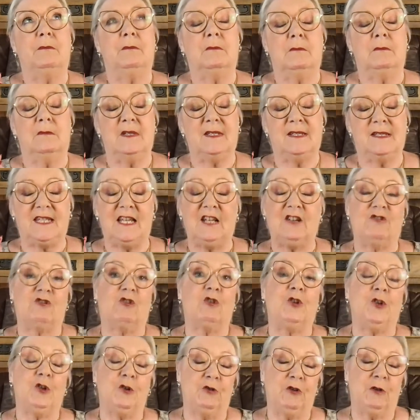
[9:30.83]
Central
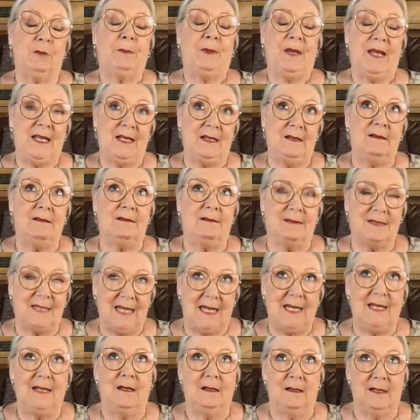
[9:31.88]
European
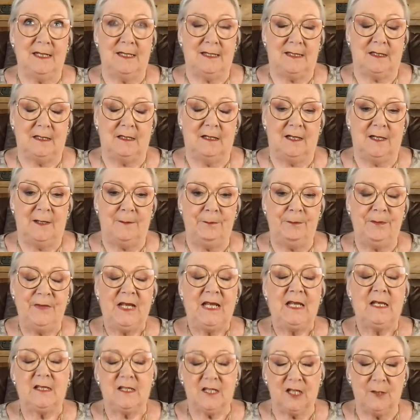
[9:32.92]
Daylight Time.
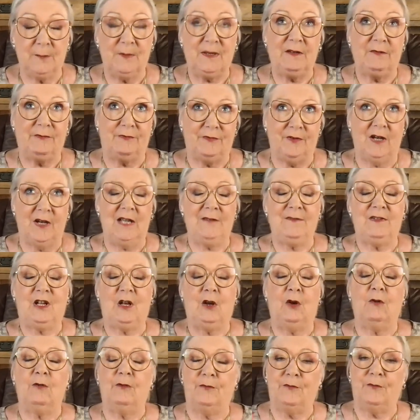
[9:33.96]
It's going to be at 5
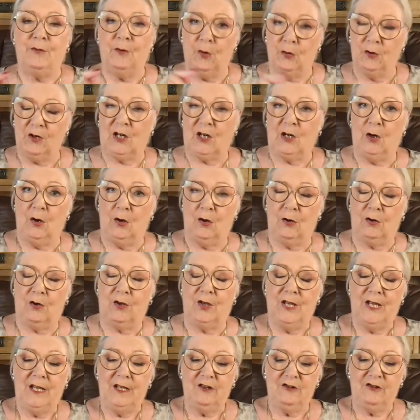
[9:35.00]
o'clock, 4 o'clock
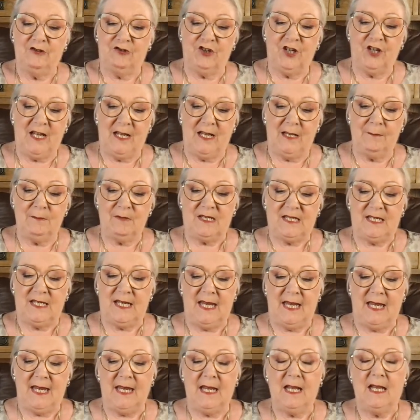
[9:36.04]

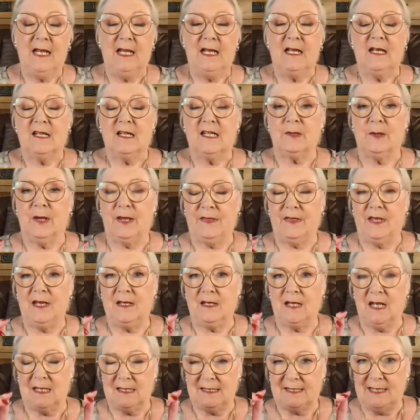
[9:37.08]
GMT. So I think
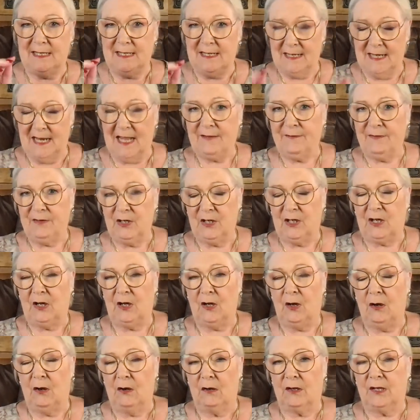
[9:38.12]
that's 11
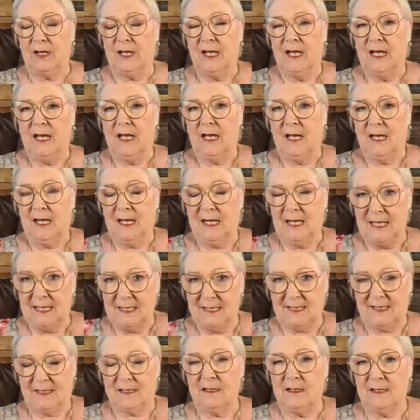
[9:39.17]
o'clock
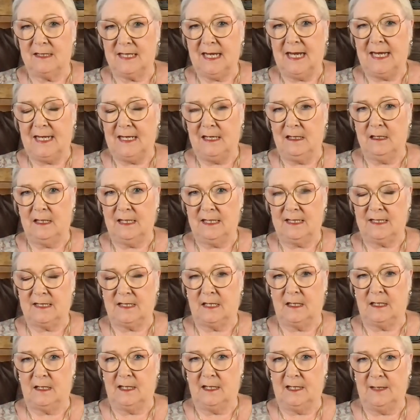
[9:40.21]
Eastern Daylight
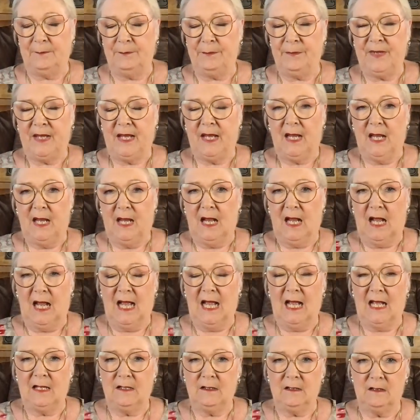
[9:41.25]
Time,
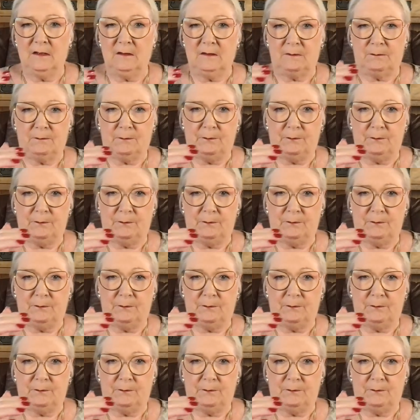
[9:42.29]
and